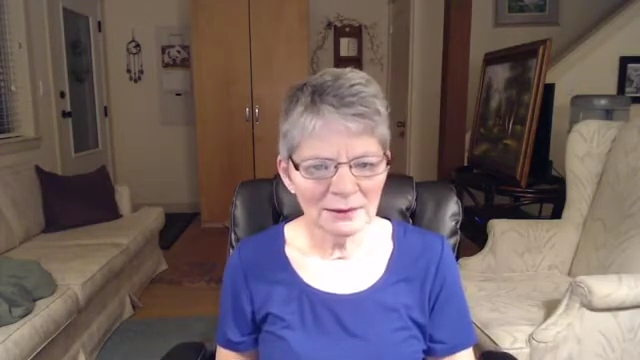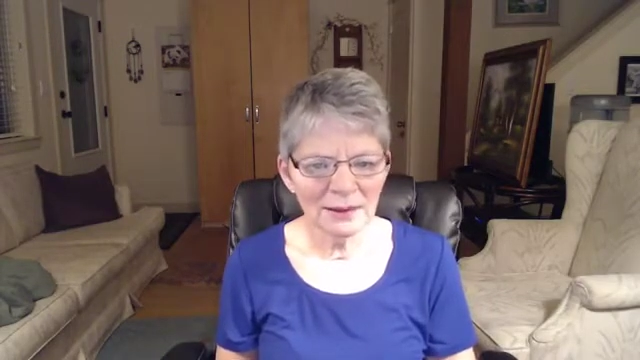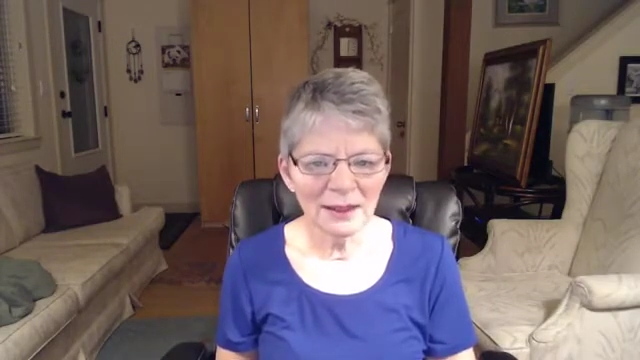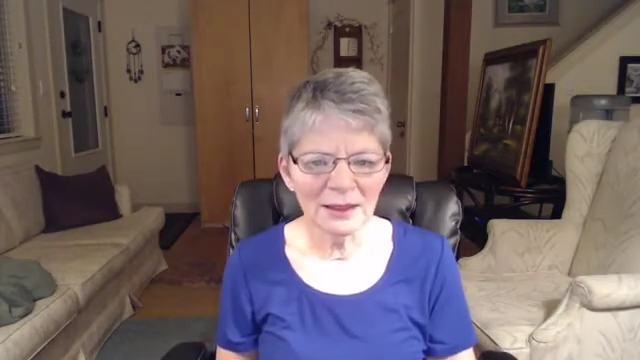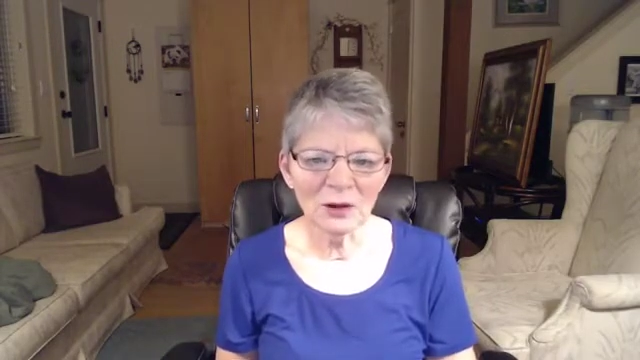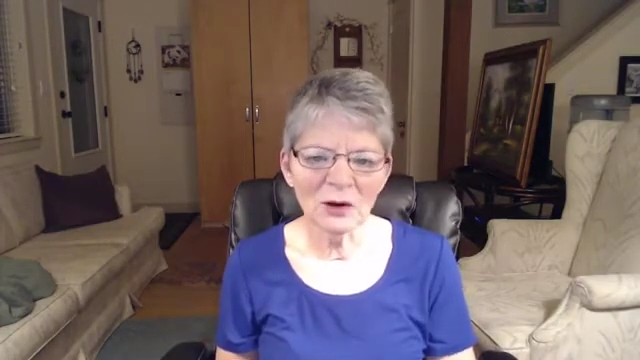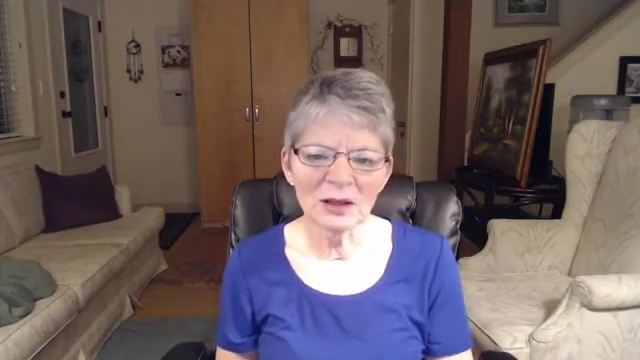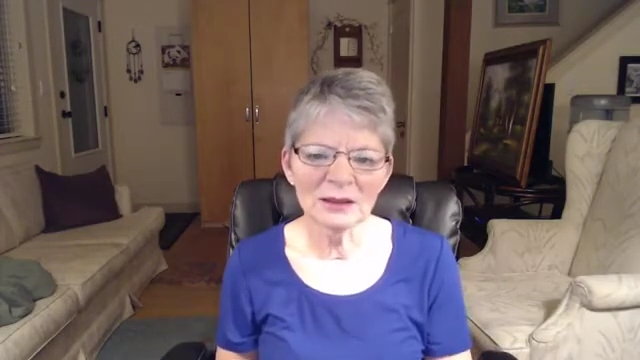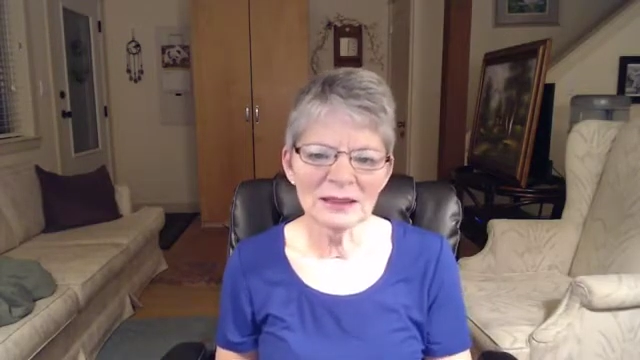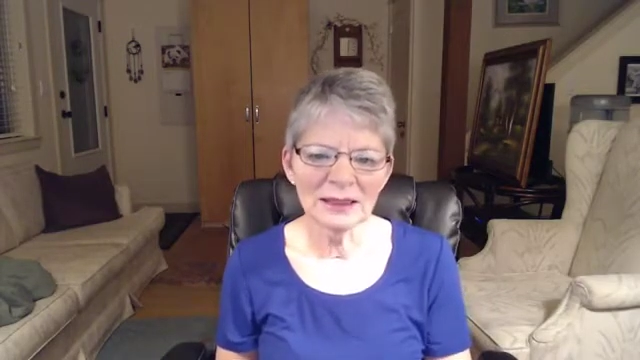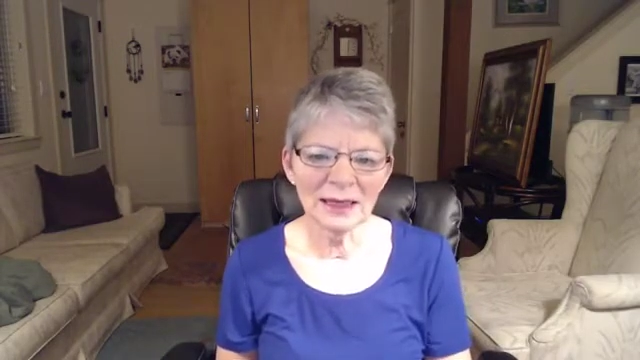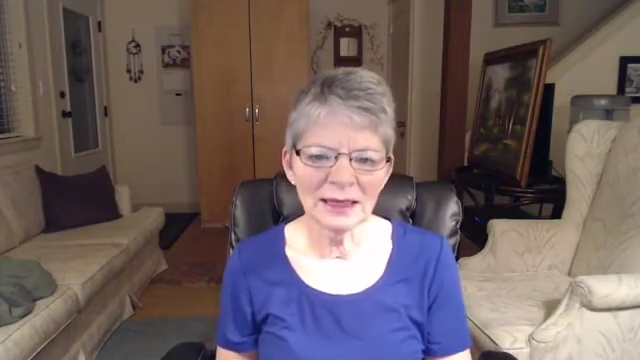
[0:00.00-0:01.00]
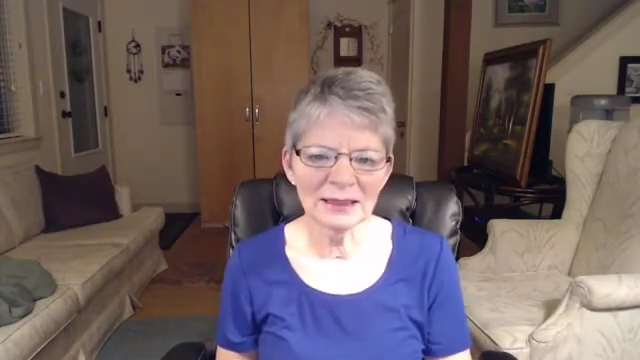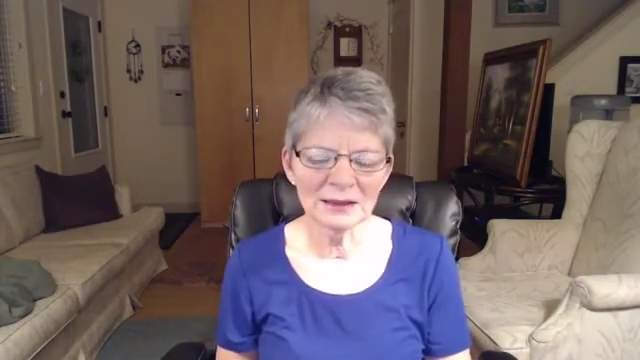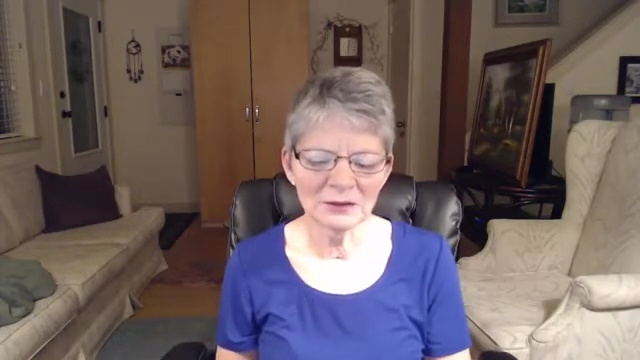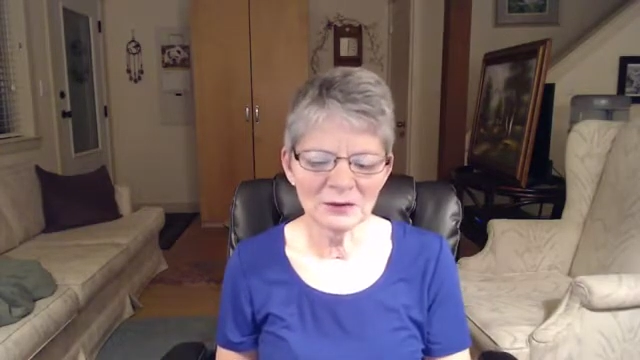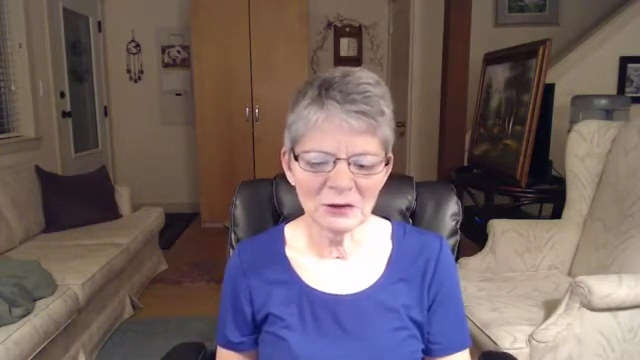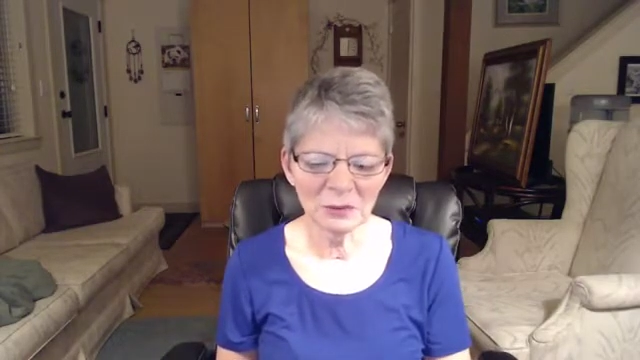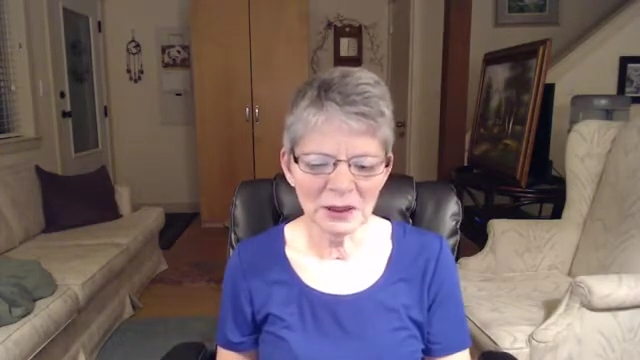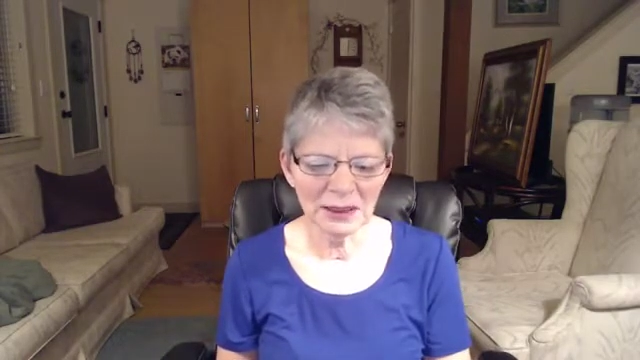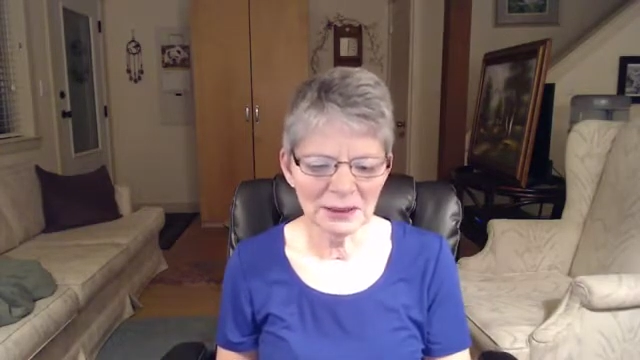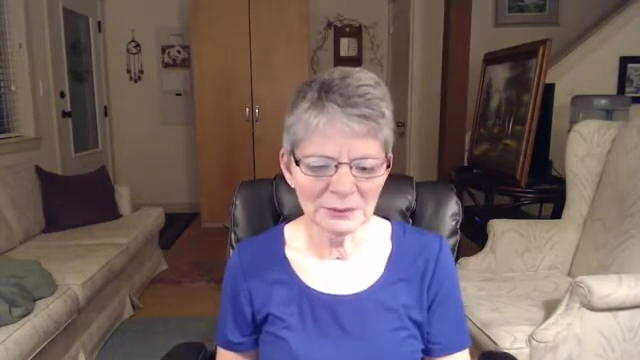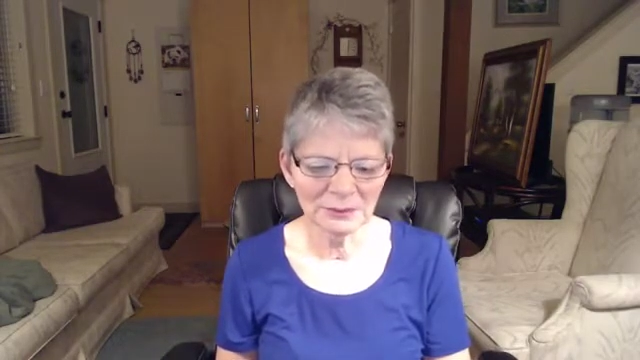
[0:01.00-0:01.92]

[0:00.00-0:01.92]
and constantly asked them for money.